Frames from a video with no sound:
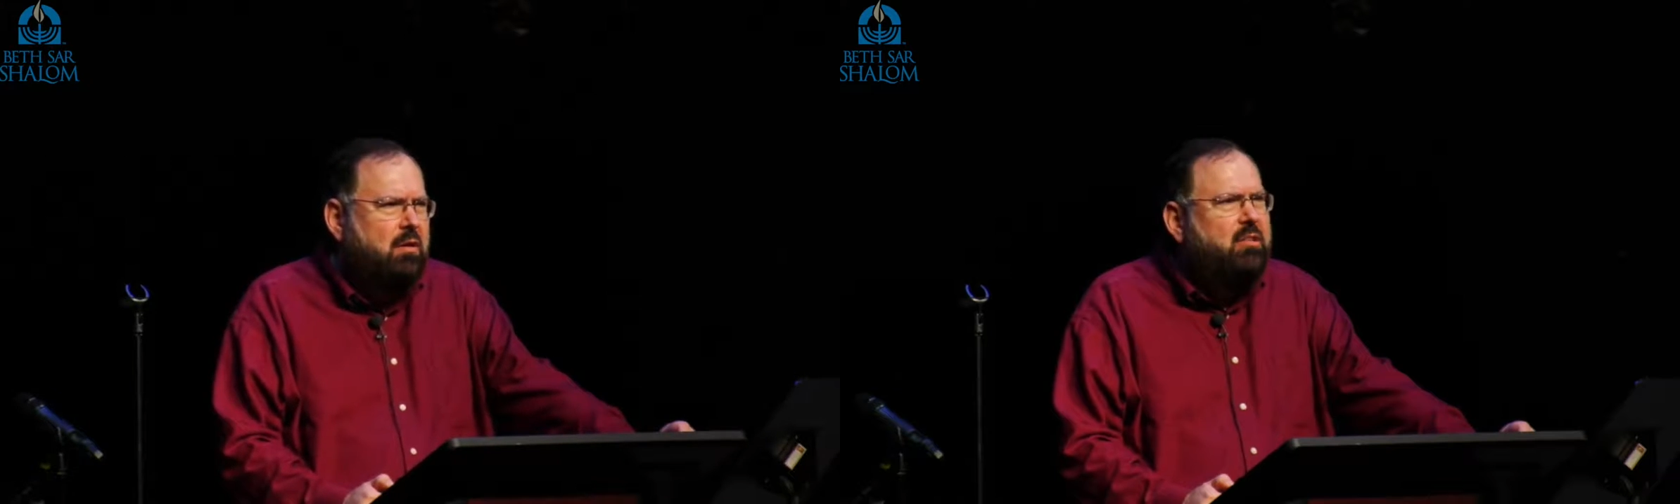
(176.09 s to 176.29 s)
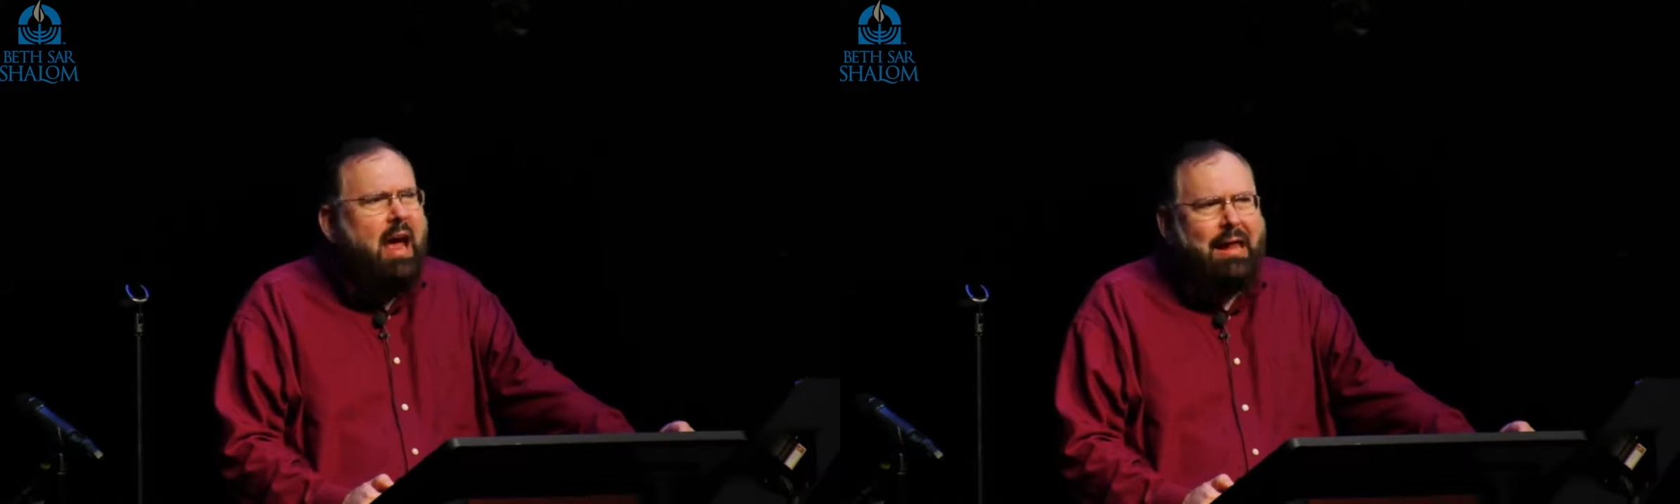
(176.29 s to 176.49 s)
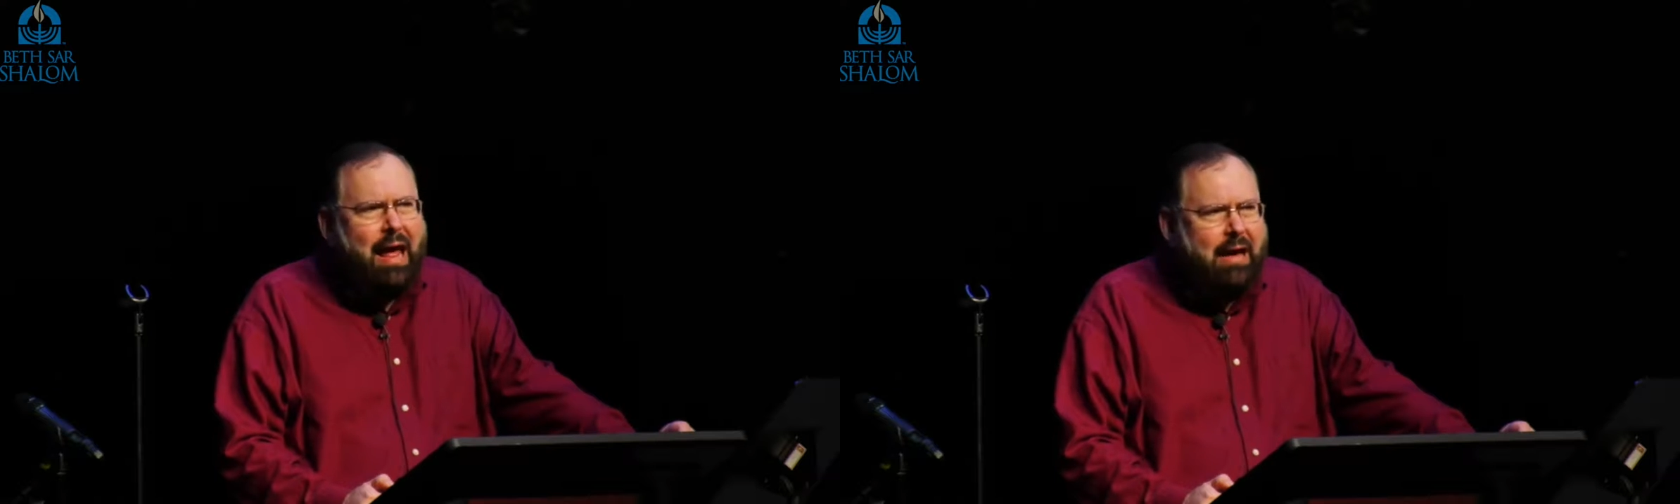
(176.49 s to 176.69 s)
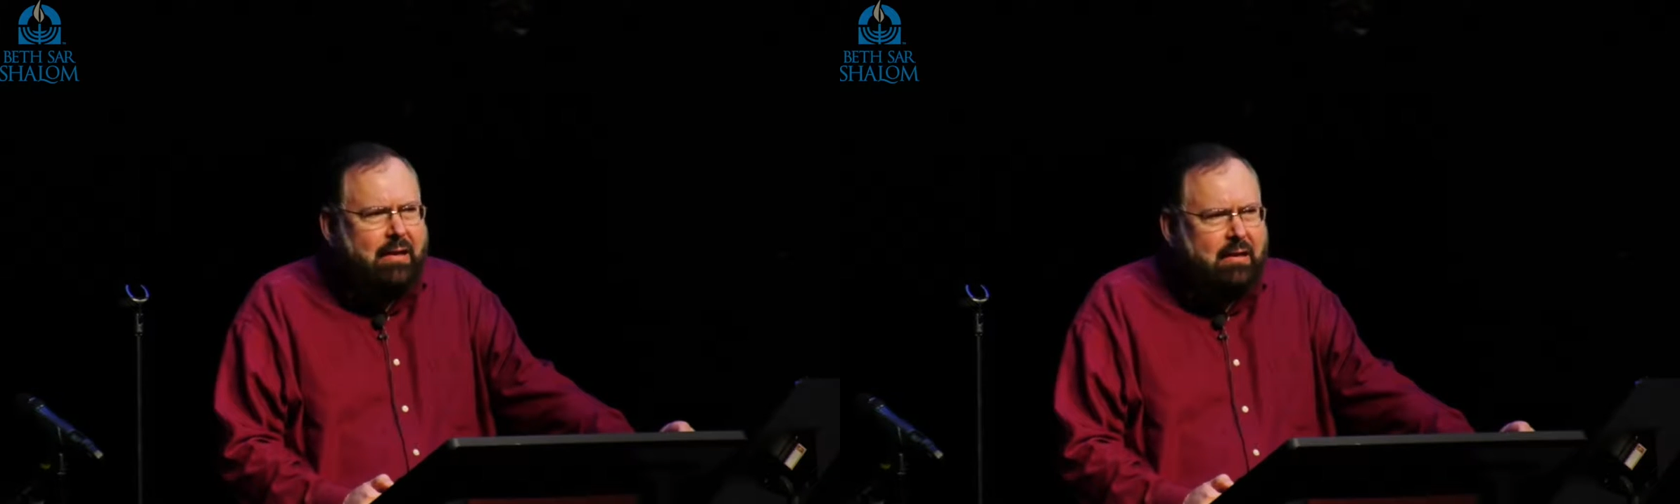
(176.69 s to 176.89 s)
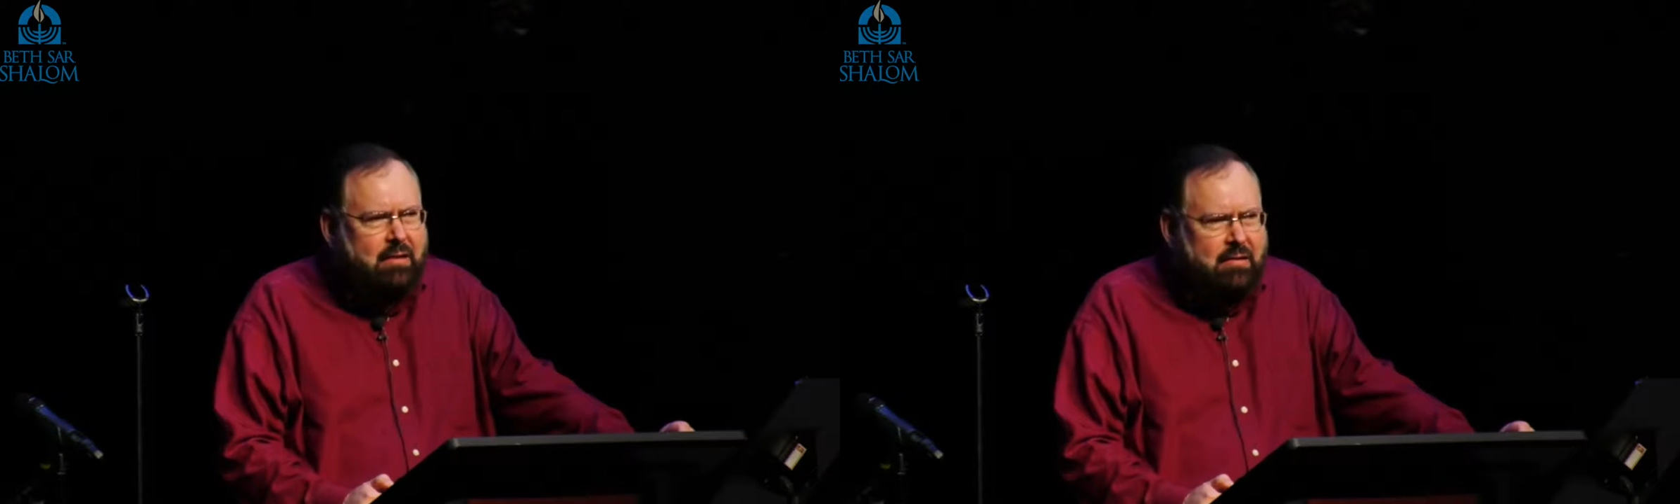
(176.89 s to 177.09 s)
Shall I
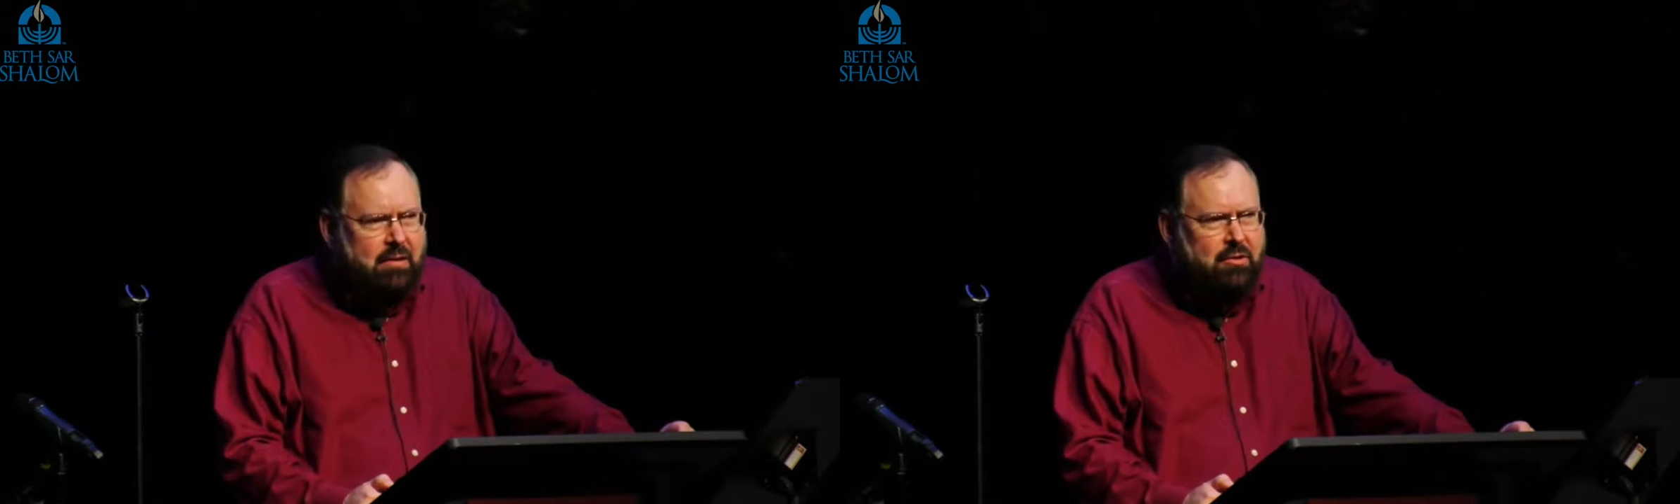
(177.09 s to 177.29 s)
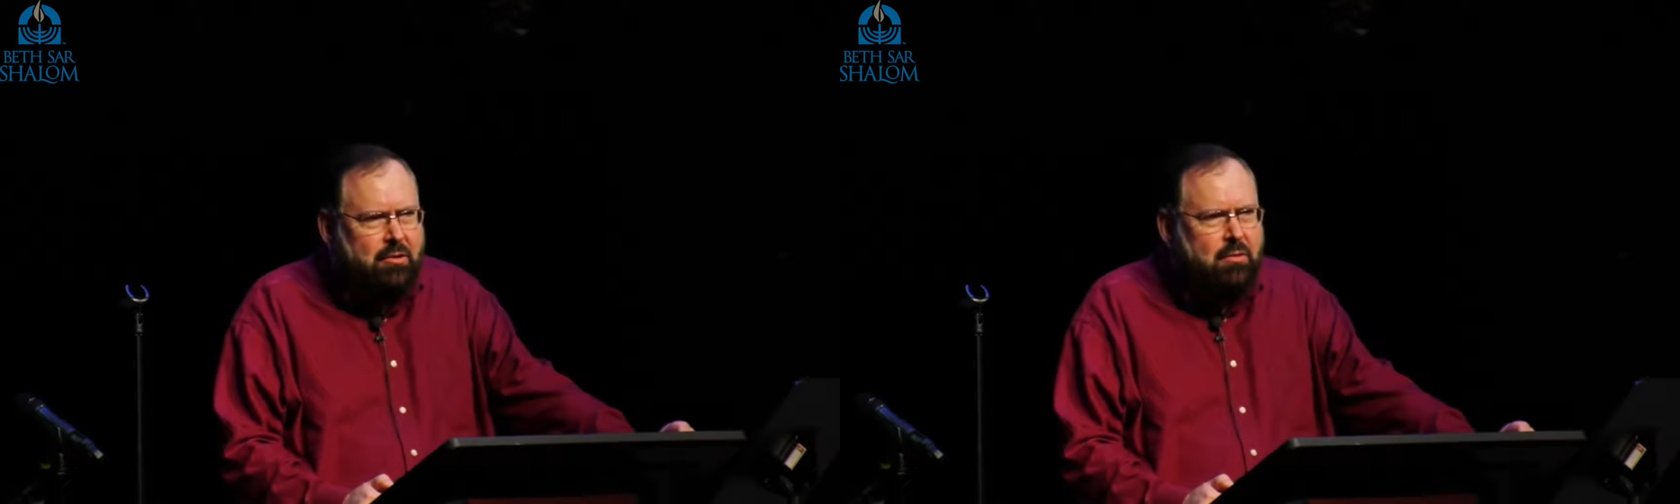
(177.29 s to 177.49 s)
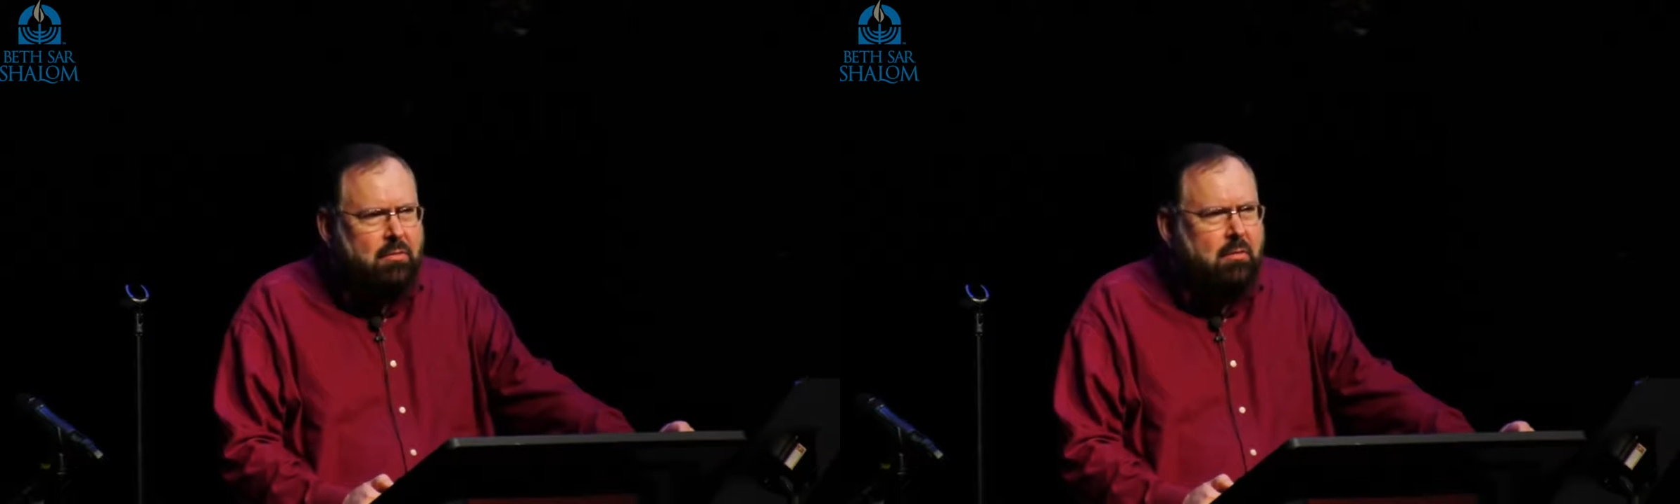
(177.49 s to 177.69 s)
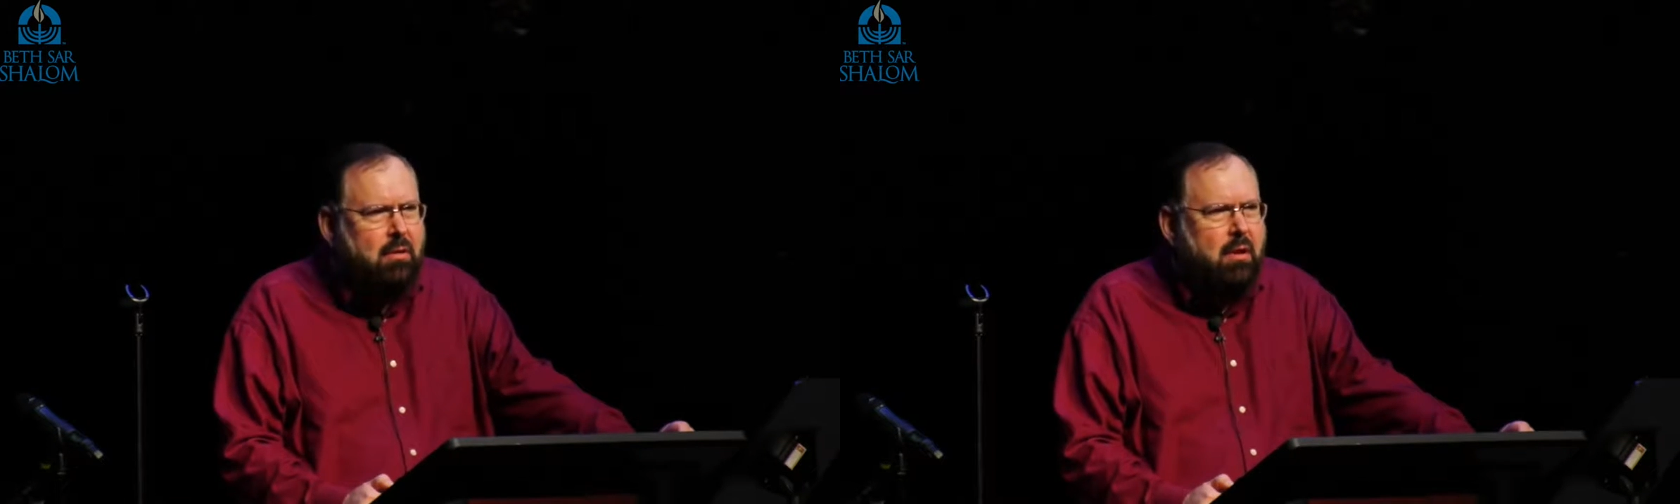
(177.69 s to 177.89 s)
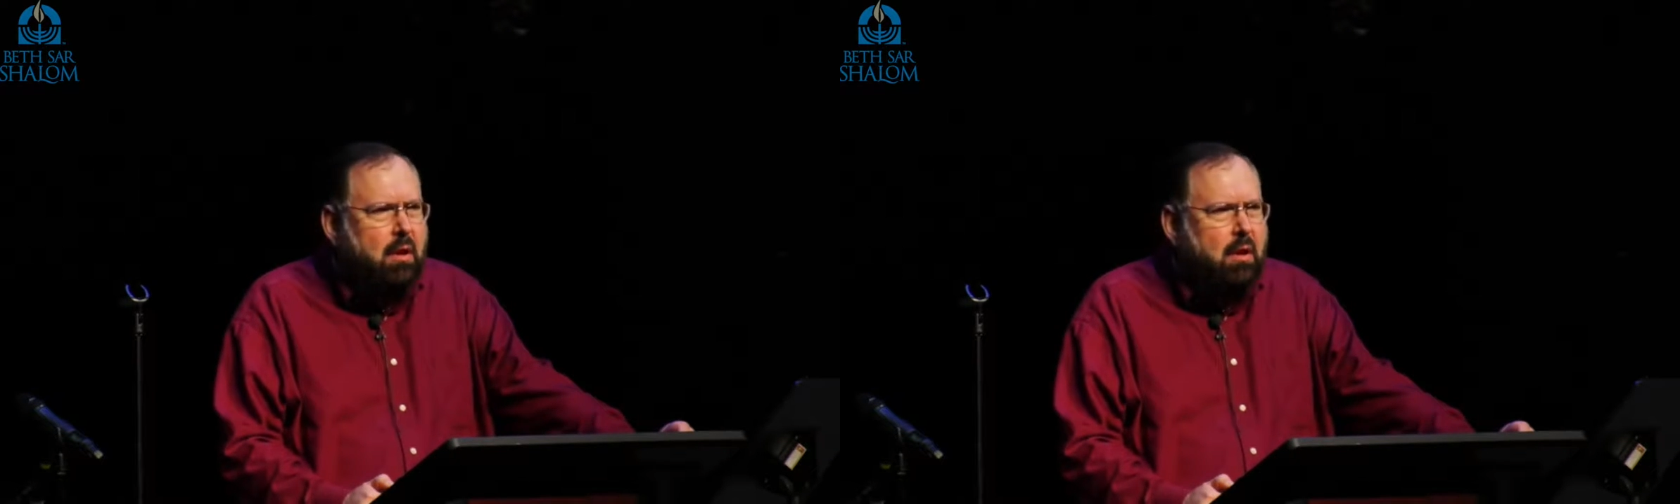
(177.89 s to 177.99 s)
continue?